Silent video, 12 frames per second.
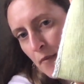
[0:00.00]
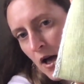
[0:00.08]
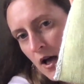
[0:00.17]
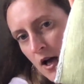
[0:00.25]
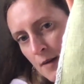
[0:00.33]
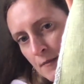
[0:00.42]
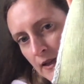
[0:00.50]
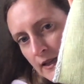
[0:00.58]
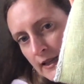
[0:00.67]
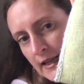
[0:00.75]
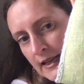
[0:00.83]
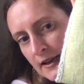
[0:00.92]

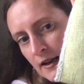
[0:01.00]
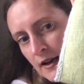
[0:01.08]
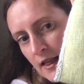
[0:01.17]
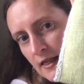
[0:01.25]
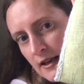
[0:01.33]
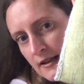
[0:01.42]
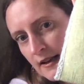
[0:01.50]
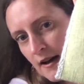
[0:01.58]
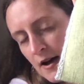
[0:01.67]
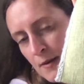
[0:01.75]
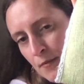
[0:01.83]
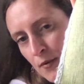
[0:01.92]
Permin linen that
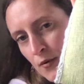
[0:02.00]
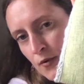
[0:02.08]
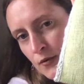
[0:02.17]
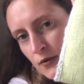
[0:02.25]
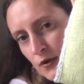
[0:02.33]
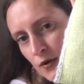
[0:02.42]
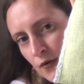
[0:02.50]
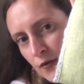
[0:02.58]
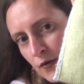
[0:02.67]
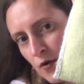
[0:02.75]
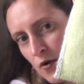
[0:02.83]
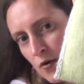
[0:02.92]
I bought
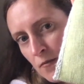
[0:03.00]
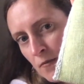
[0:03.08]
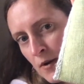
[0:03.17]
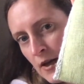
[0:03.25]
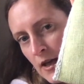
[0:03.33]
from